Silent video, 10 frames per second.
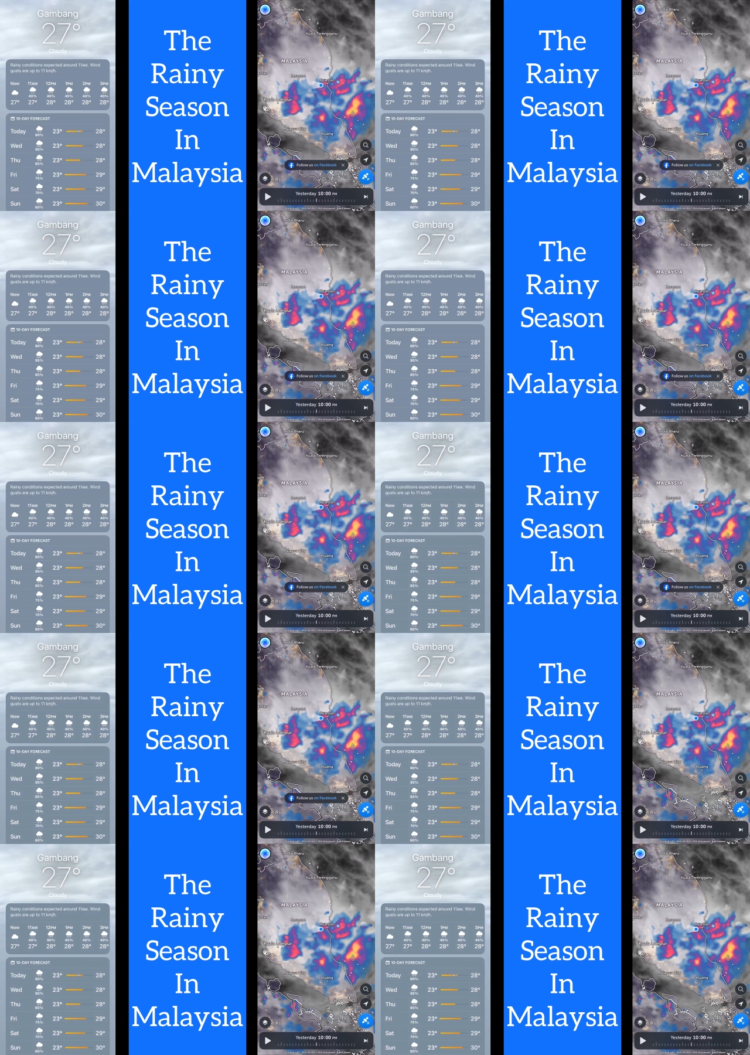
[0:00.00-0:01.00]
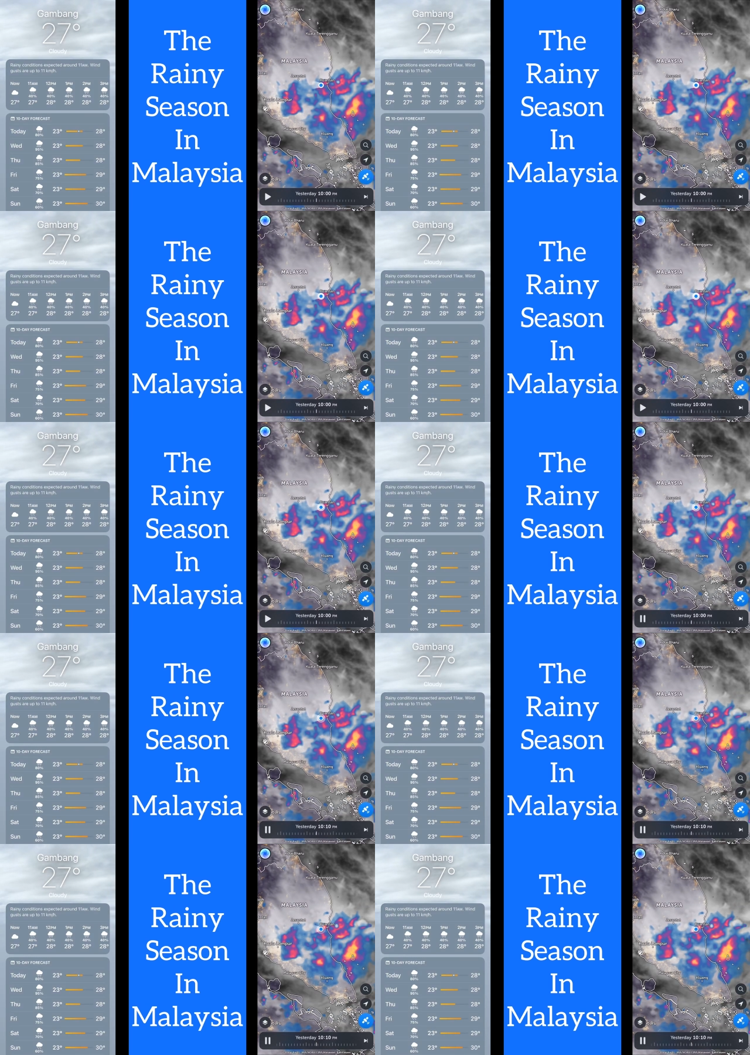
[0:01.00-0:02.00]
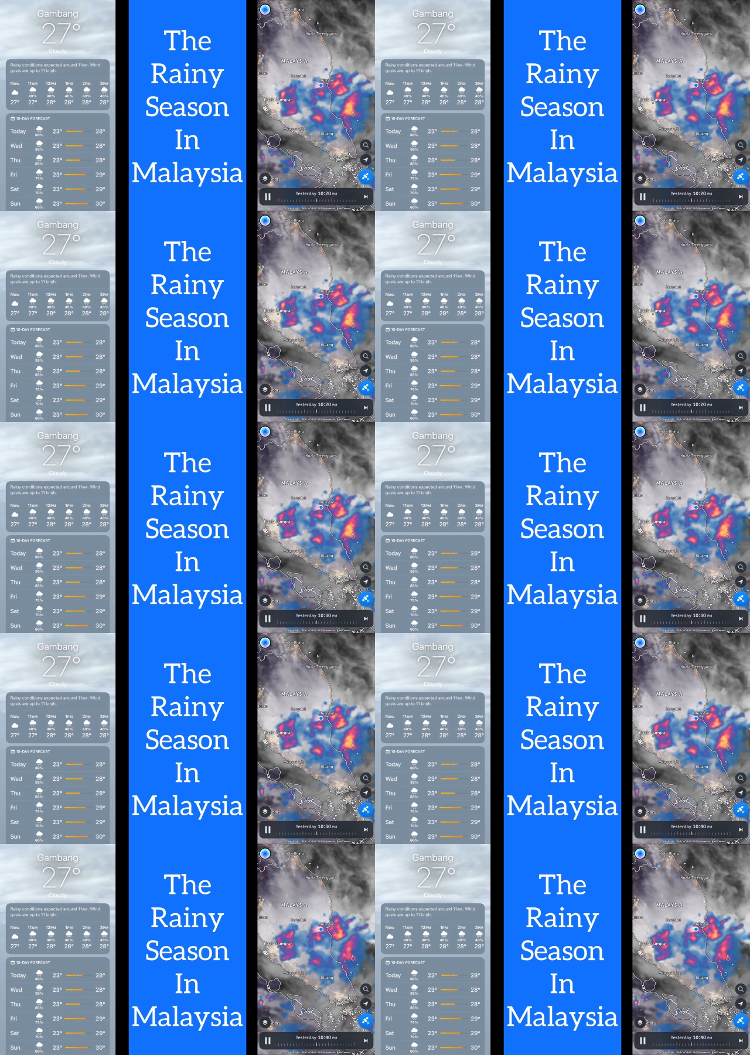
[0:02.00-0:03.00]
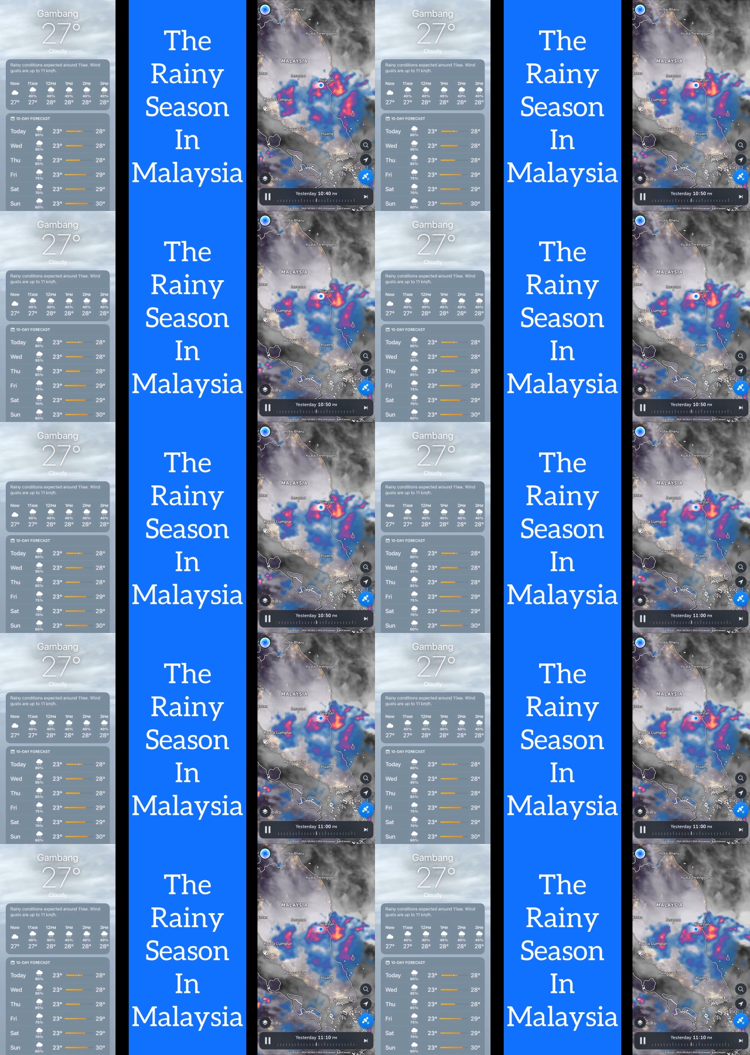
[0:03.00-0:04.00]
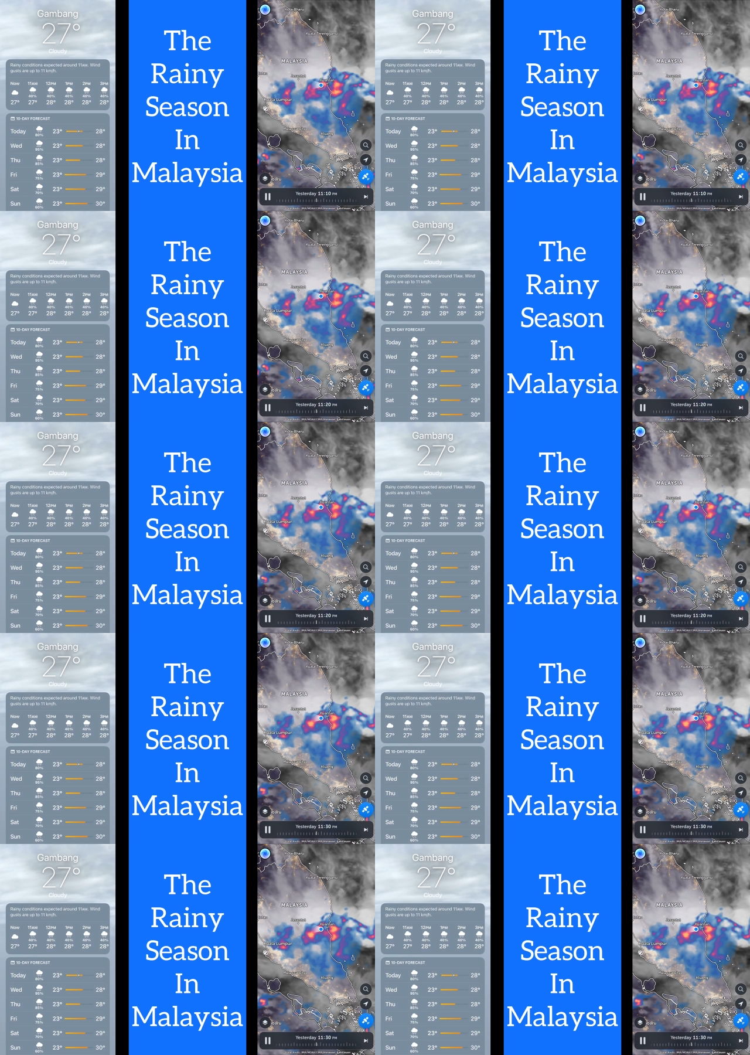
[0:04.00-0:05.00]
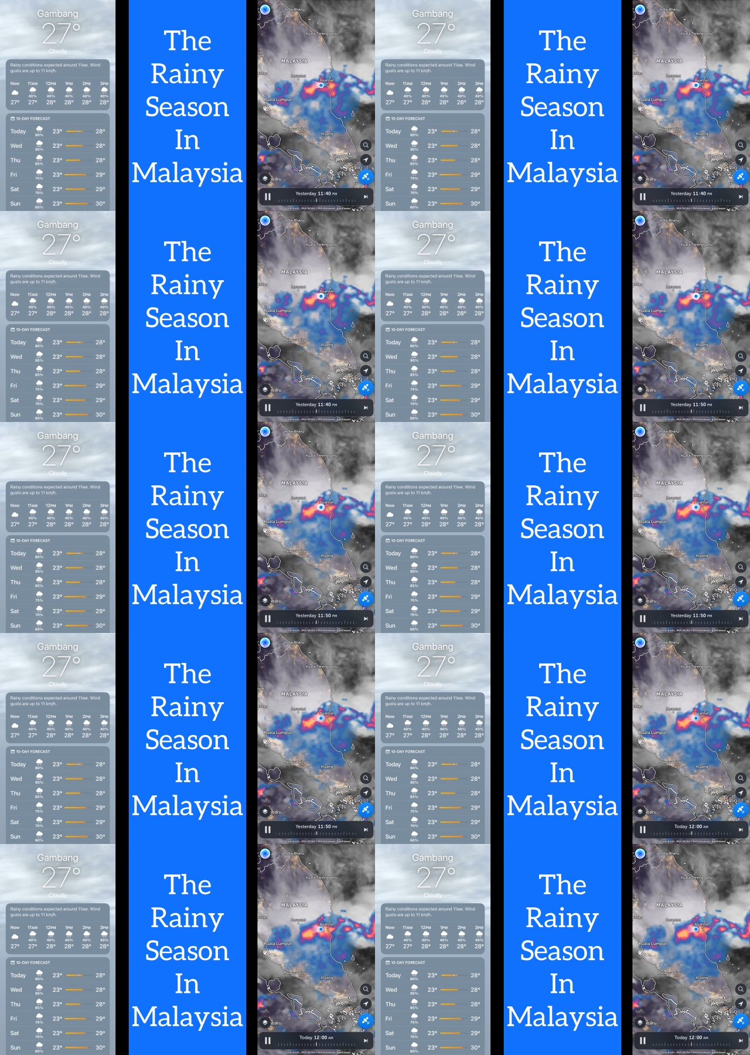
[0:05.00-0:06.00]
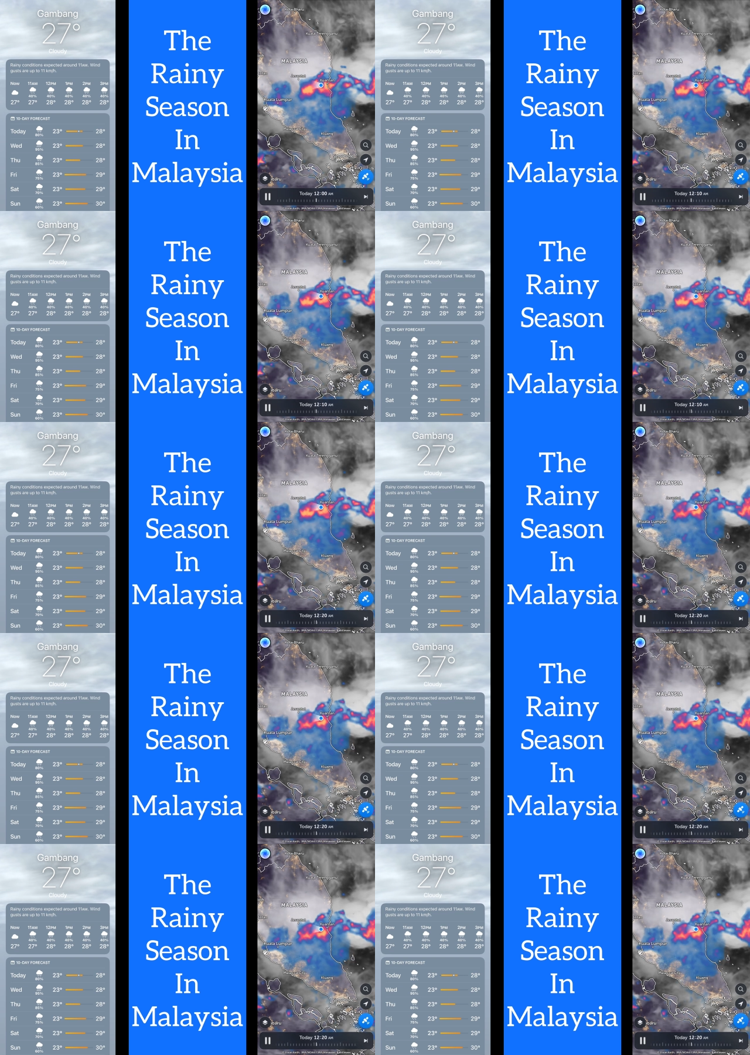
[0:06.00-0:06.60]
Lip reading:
No face is visible, so there are no lips to read.